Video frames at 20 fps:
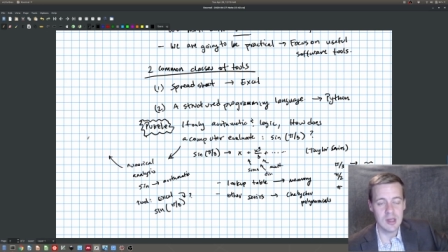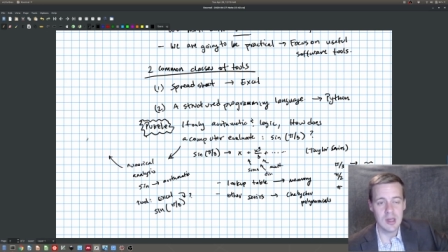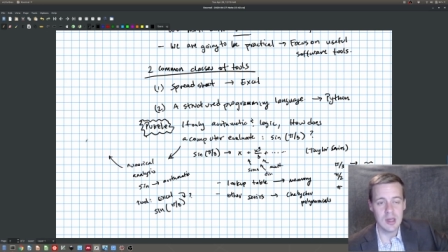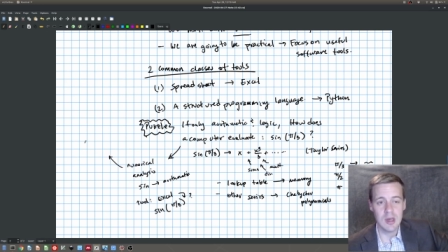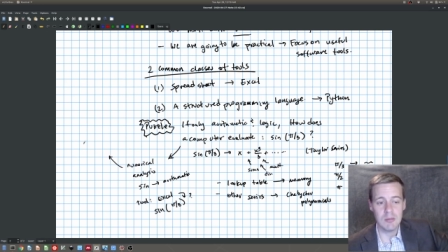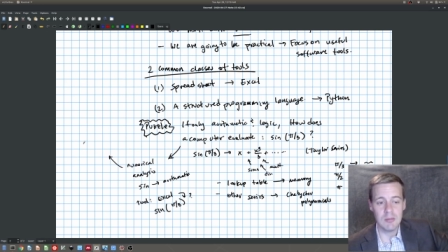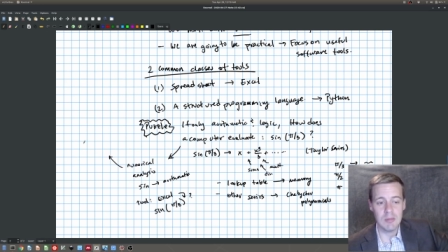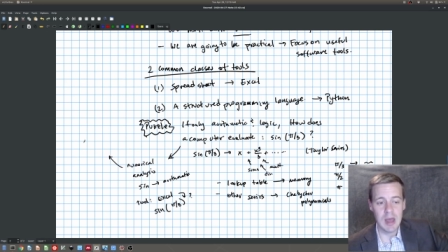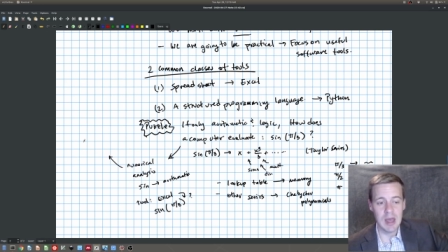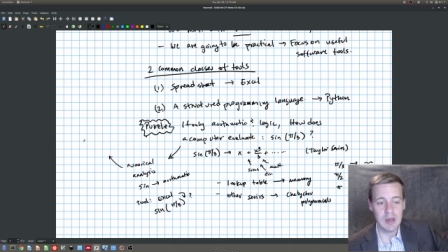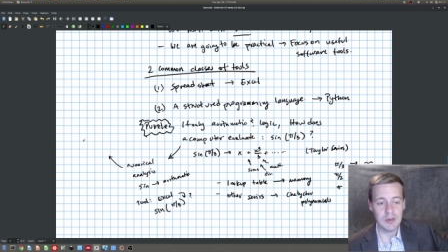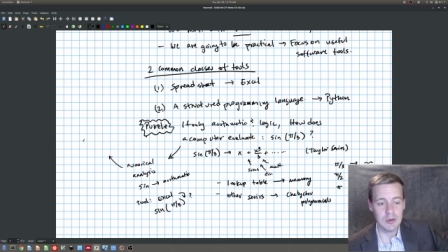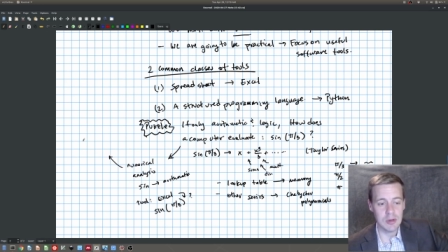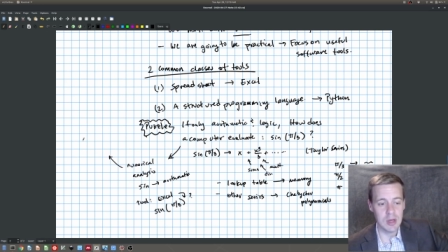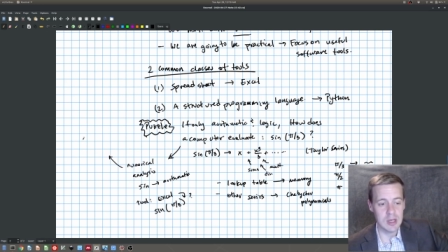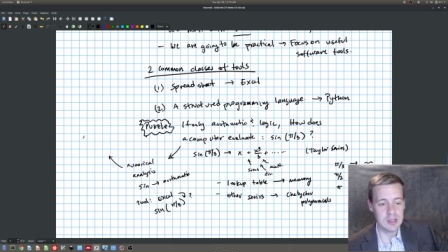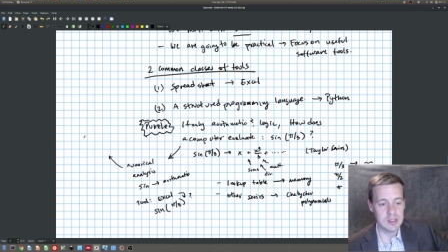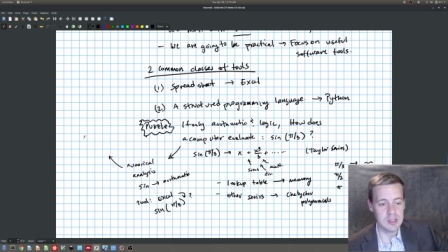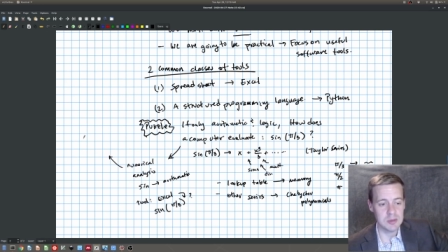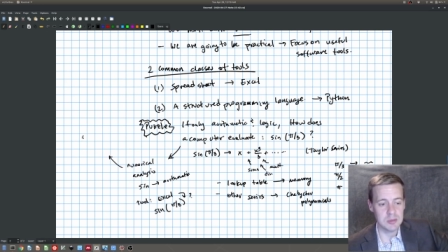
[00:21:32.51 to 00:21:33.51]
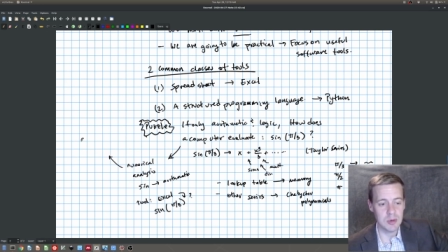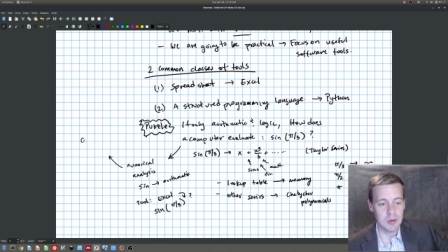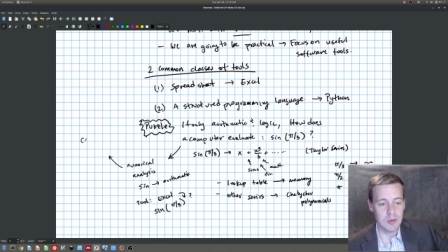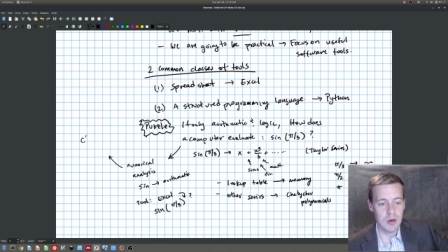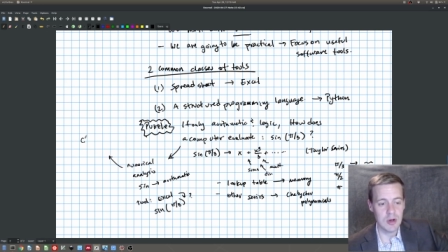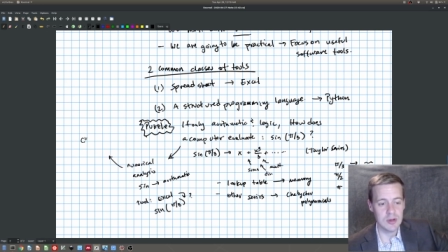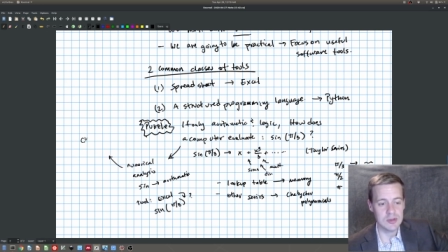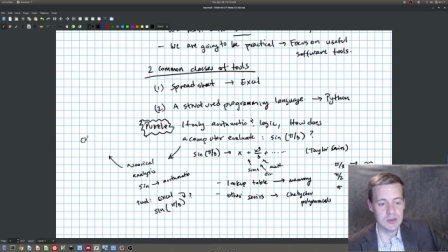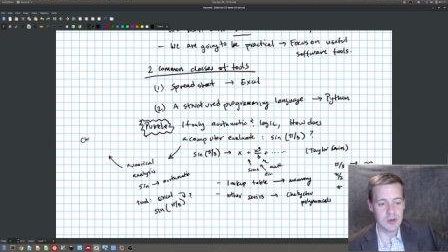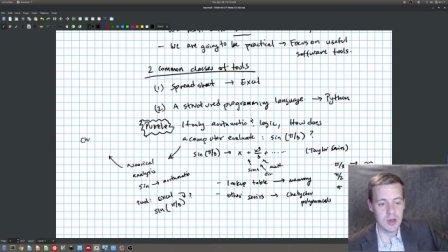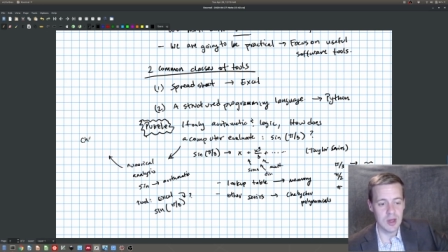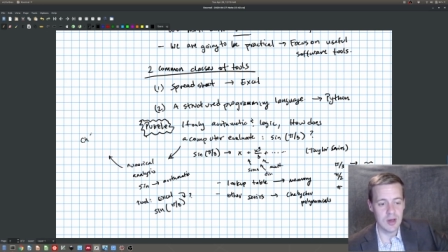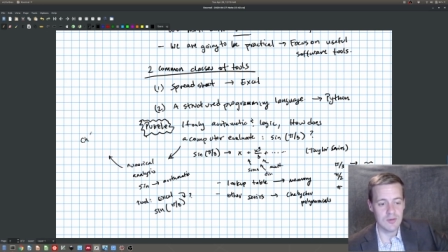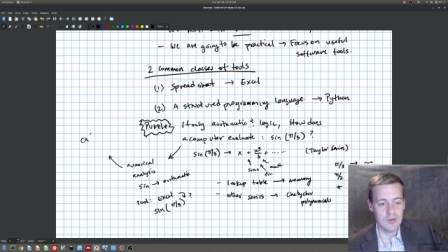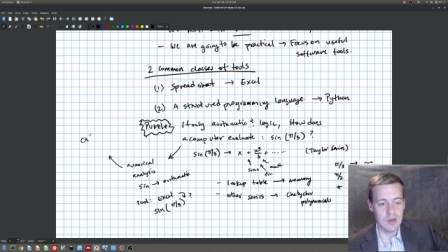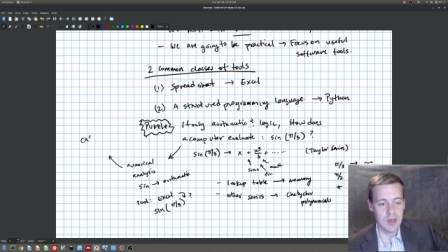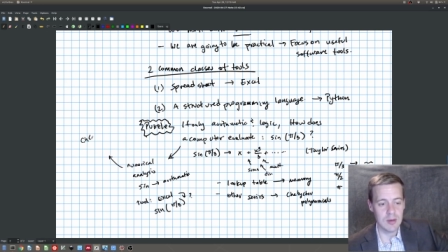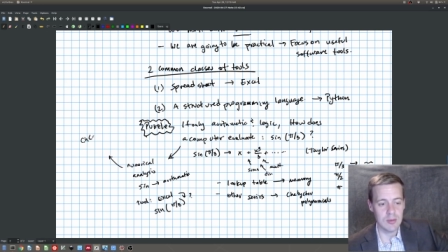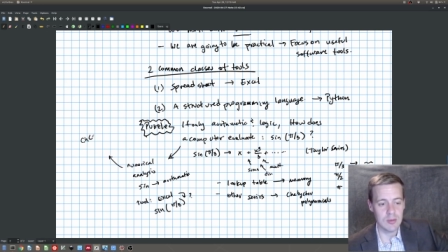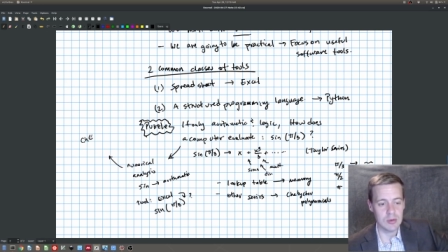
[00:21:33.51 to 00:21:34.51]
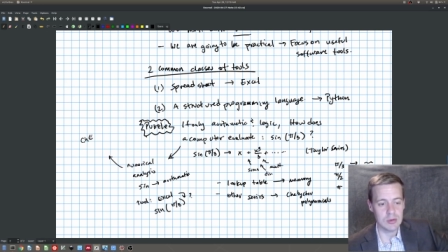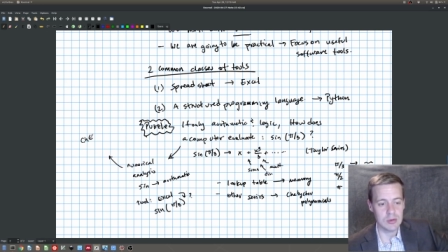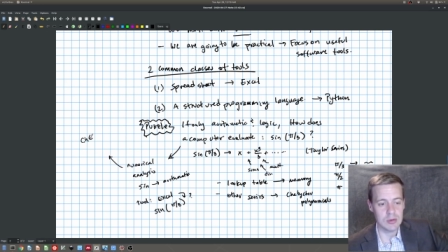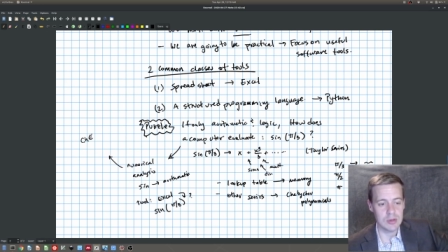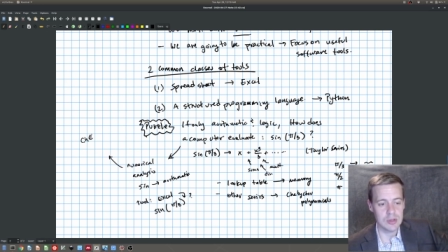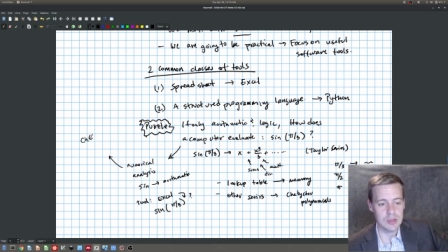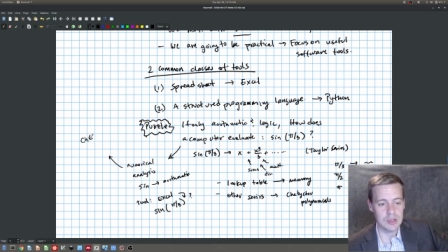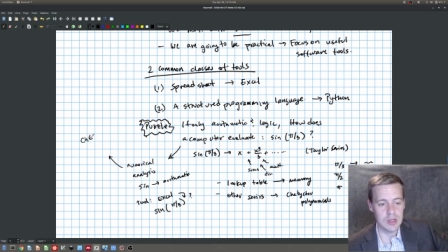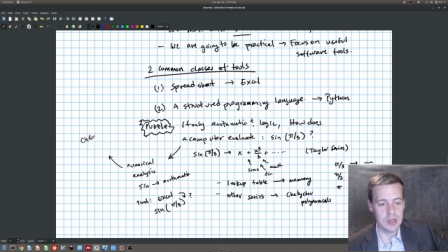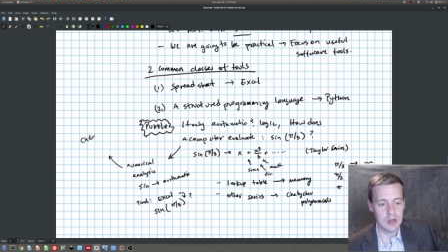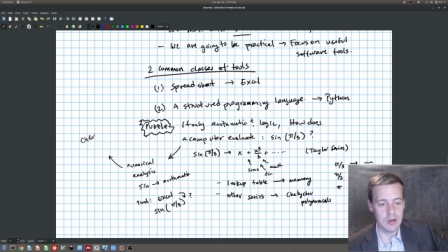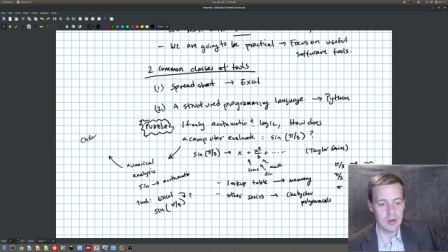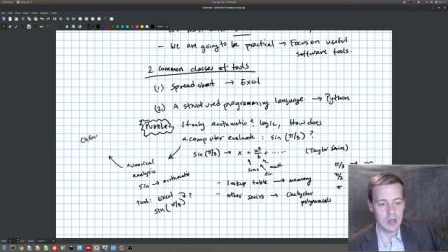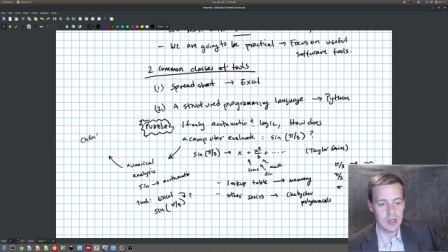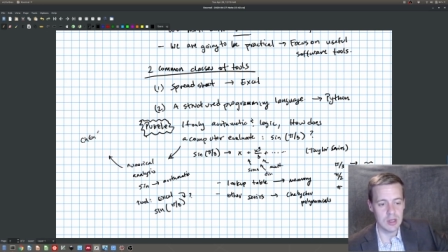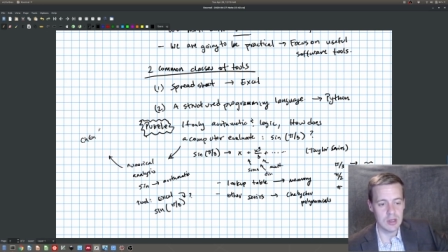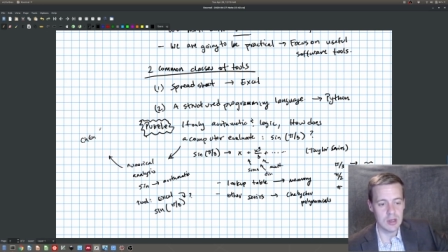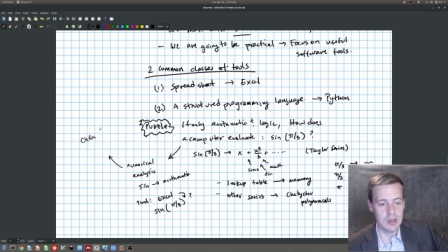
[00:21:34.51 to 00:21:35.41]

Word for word: math classes, but we also have Chemical Engineering